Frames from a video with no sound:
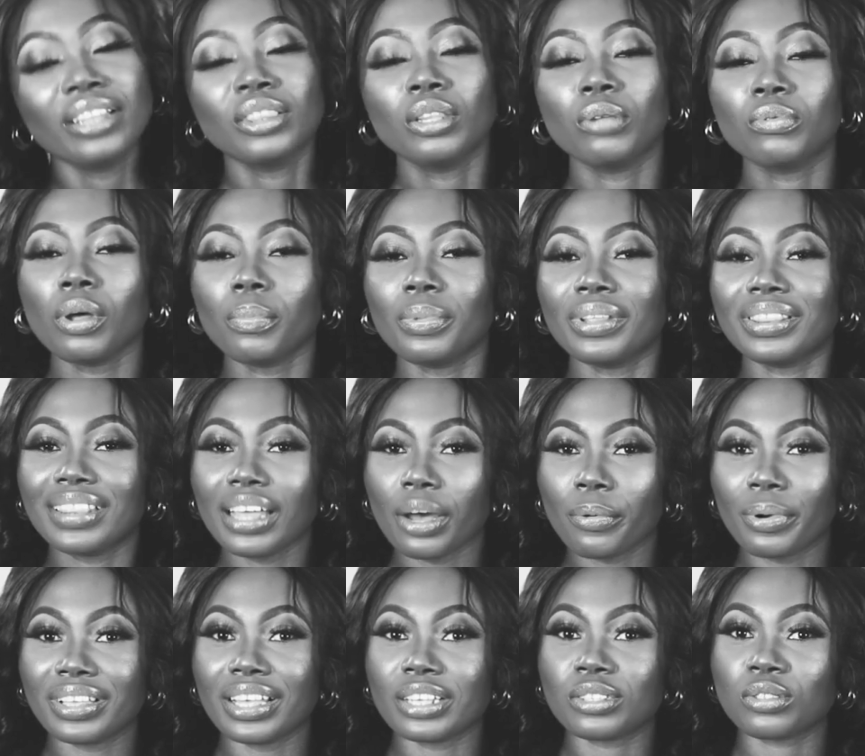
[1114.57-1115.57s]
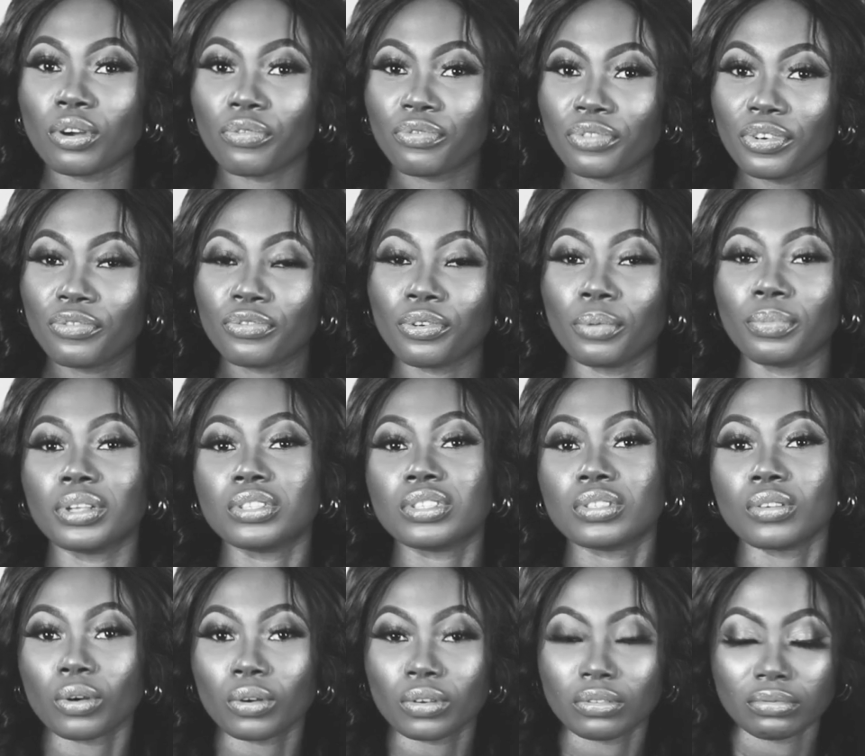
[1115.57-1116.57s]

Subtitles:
They will not be there when you are suffering from this.